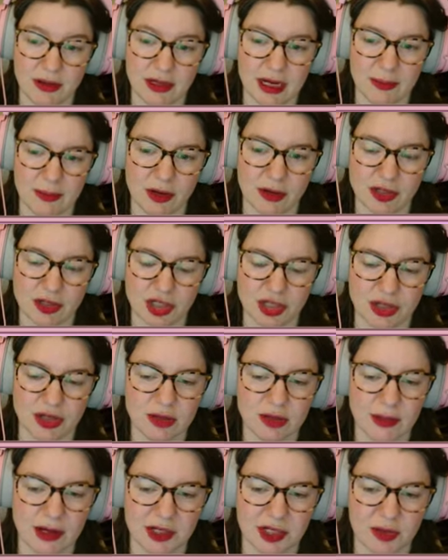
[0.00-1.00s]
I'm not sure
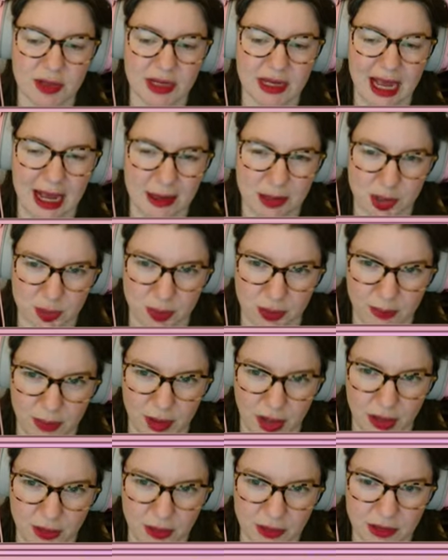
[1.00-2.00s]
about doing actual
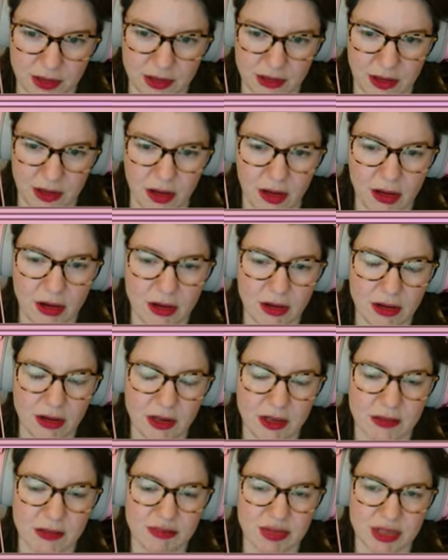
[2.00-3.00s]
pond or
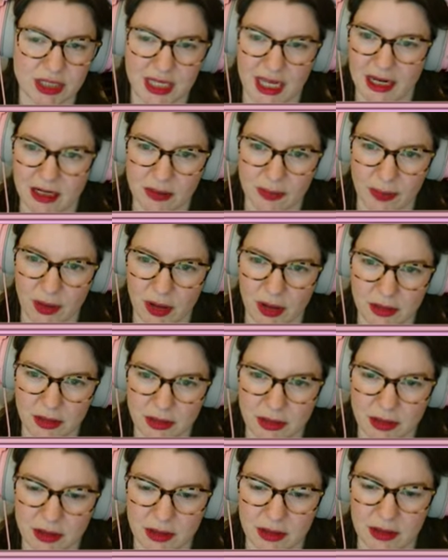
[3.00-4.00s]
pretend
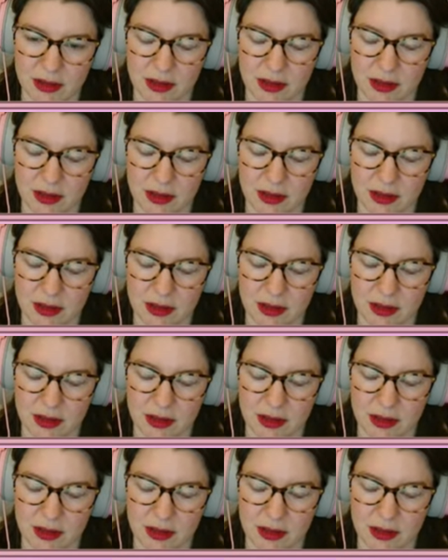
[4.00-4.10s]
pond.